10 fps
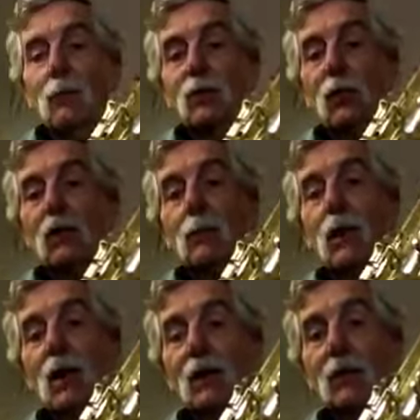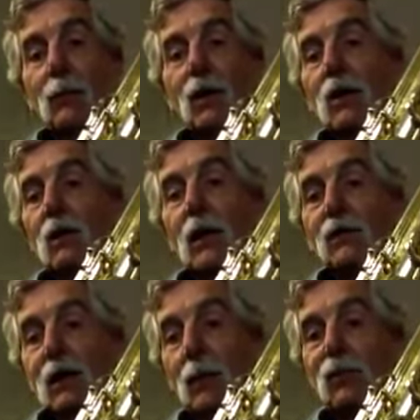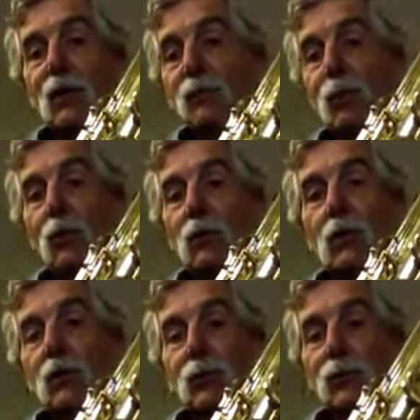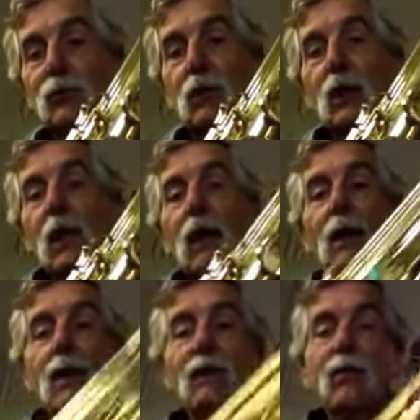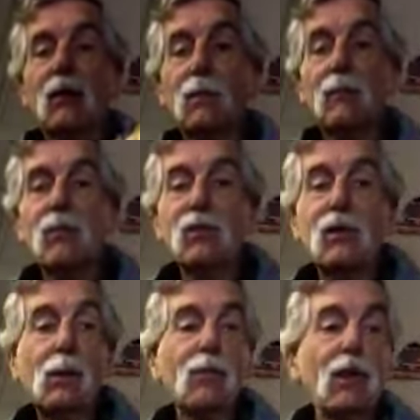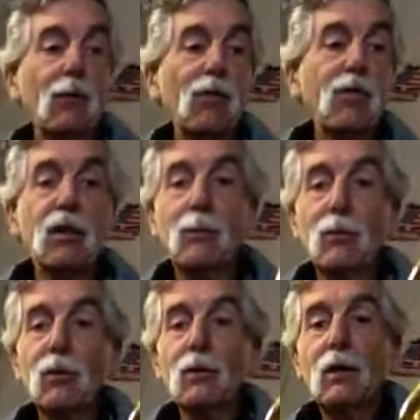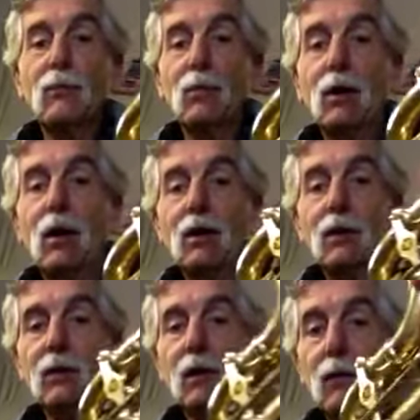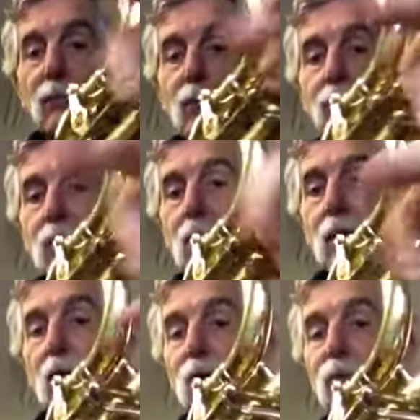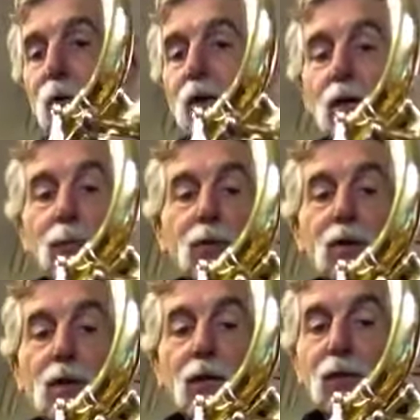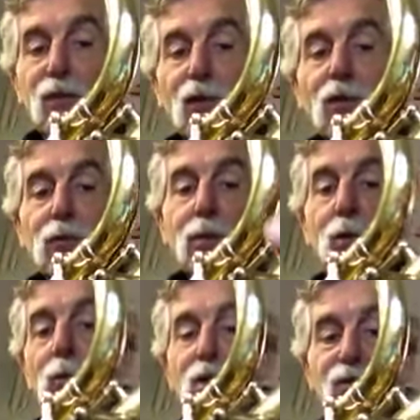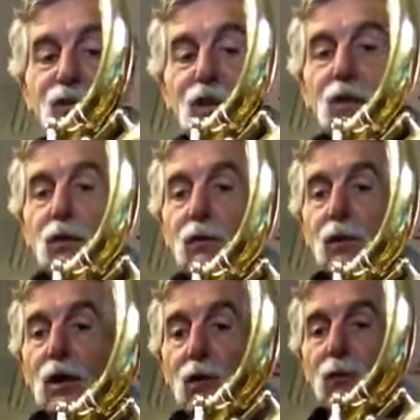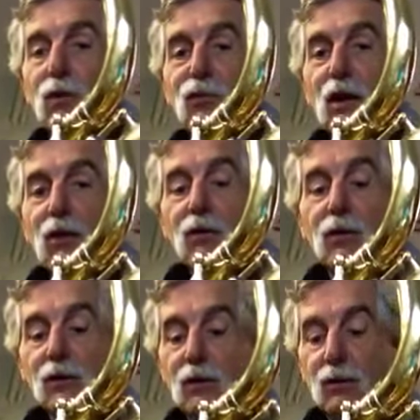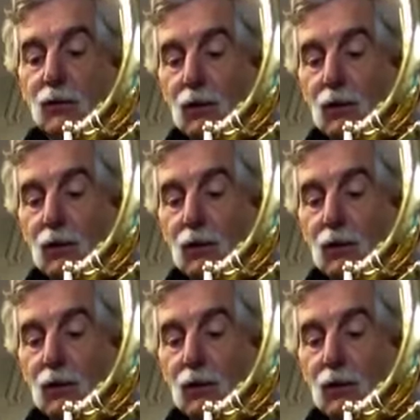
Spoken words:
between the body and the bell. A lot of times they've broken loose, and same thing with the upper body joint up here. These all have been resealed, resoldered here.